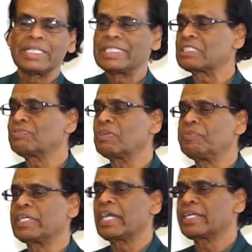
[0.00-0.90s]
that's what we
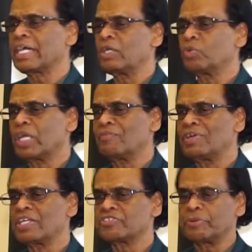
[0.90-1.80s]
can, Hylunia
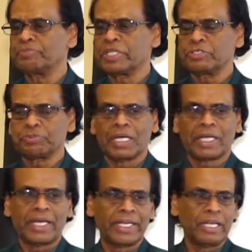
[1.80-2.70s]
Wellness in Pittsburgh
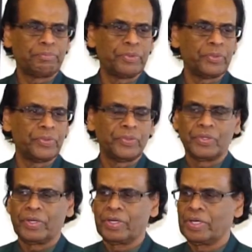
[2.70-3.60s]
can help
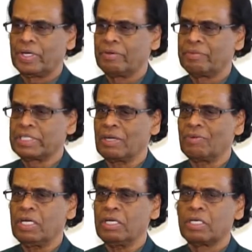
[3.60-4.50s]
you with
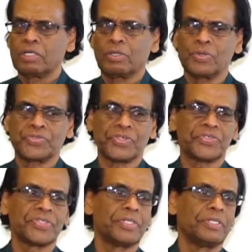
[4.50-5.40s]
our
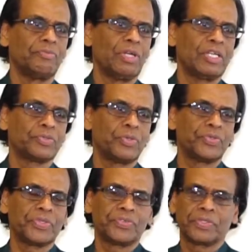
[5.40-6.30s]
coaches, wellness coaches.
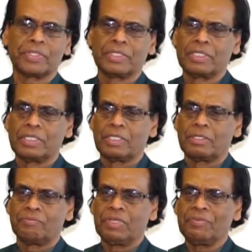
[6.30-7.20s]

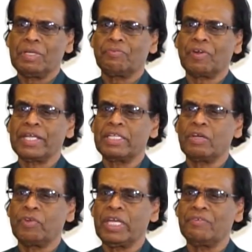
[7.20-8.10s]
We will find a
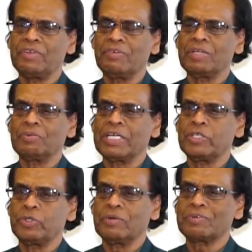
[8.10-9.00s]
way, we will find
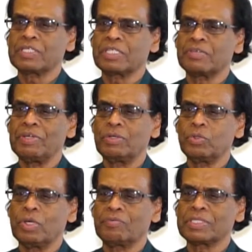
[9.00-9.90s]
you everything, we will
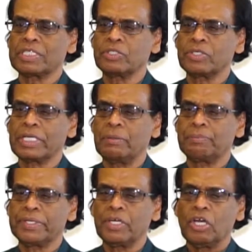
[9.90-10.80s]
do everything to get
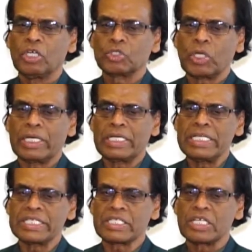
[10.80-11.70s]
it. So at
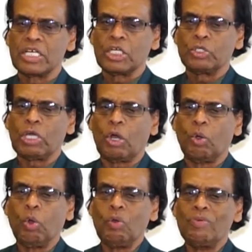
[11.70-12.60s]
least you are
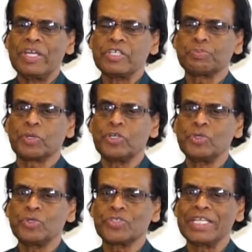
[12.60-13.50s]
always
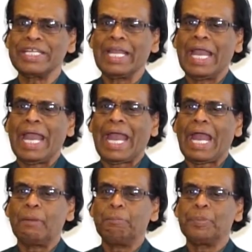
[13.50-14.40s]
producing
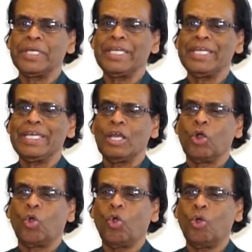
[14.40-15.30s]
happy
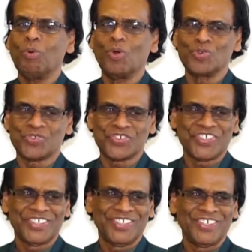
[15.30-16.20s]
hormones,
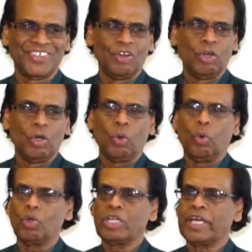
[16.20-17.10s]

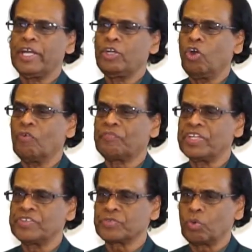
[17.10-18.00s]
all the
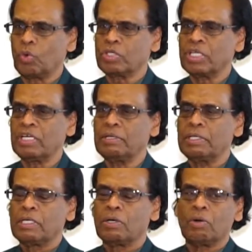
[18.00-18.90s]
endorphins, all
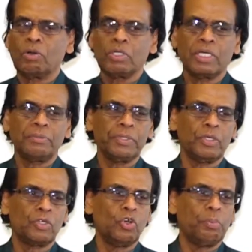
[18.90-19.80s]
the you
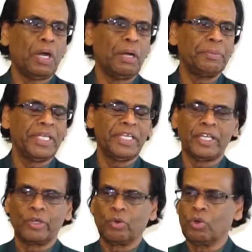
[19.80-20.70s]
know, dopamine
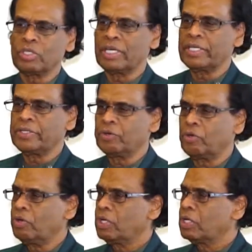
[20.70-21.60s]
and all the, you
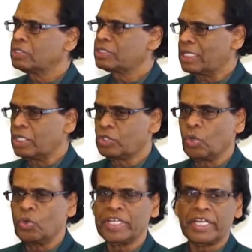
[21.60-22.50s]
know,
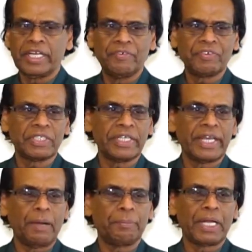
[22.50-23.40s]
serotonin and everything
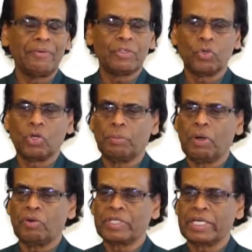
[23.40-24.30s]
happen. I will talk
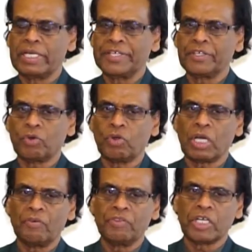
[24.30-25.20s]
about that later on,
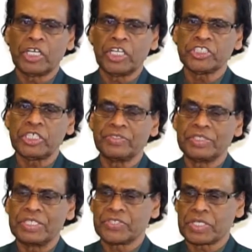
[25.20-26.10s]
how the connections
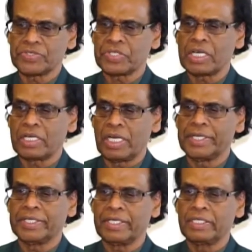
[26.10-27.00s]
and stress are
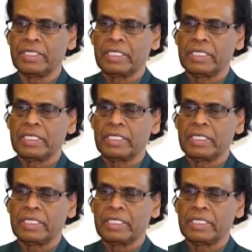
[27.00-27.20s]
related,